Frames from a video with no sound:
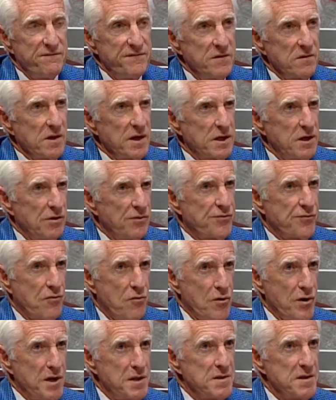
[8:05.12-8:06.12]
feel like you're
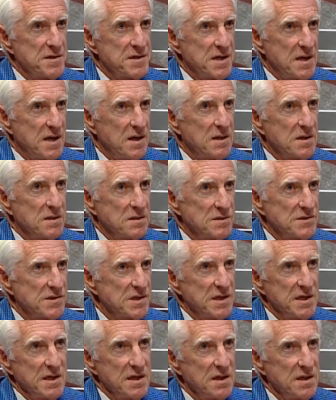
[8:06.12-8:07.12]
throwing in the towel
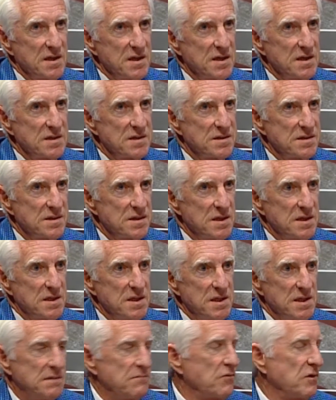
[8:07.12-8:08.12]
saying that
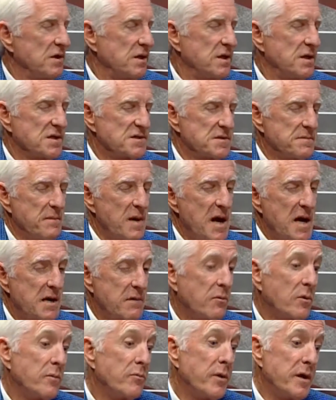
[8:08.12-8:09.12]
it really doesn't matter
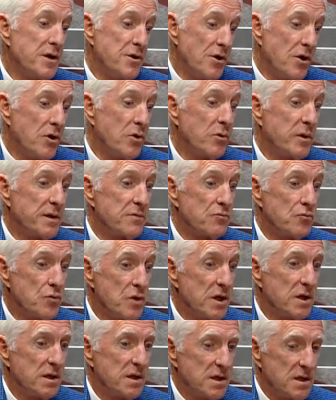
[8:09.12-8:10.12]
when we know it
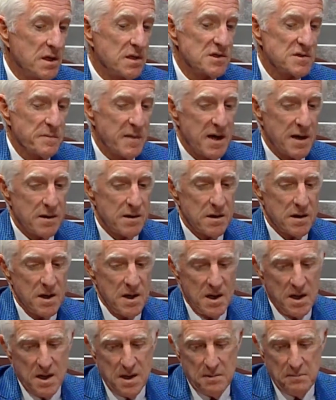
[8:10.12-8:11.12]
really does matter.
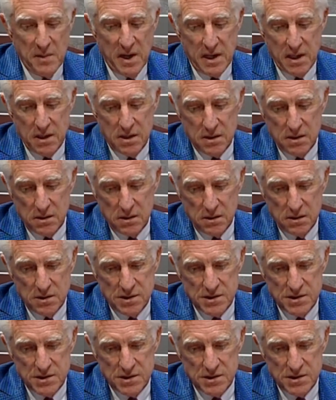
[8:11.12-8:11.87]
Megan,